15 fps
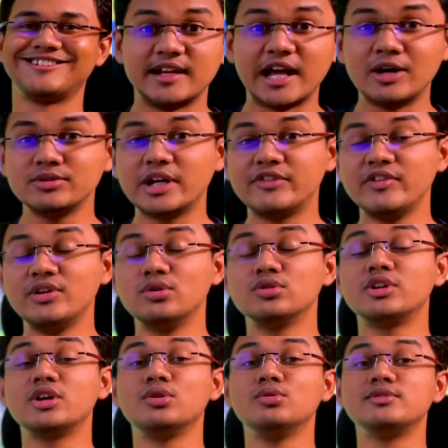Now that we know
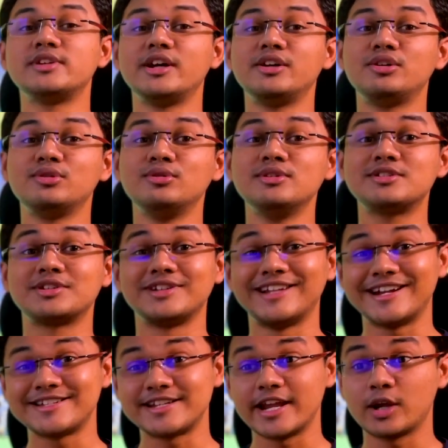the rules and tools,
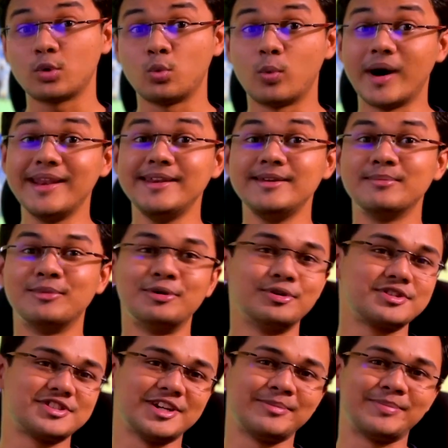let's take one more
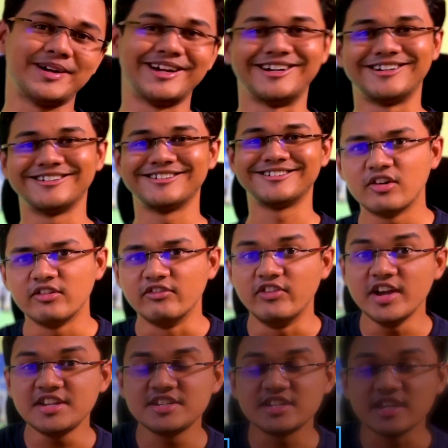step ahead.
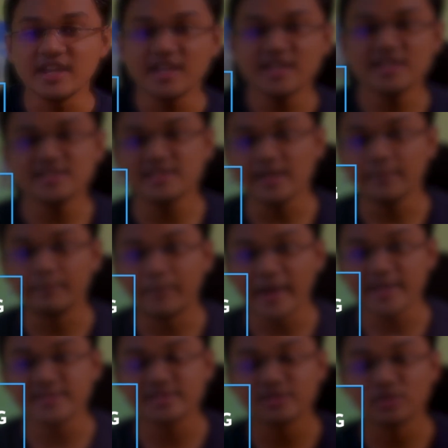Which is the
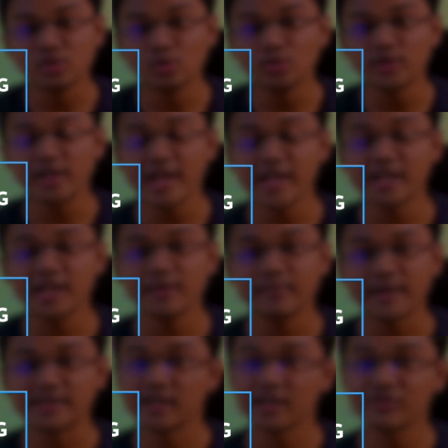best note-taking
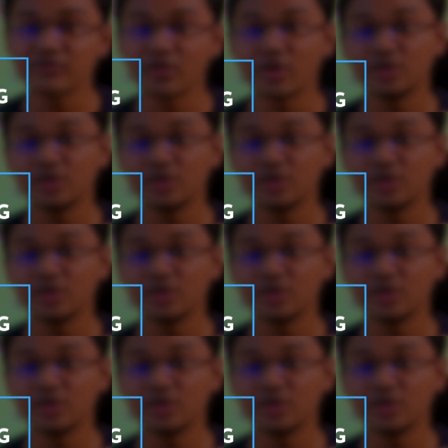method for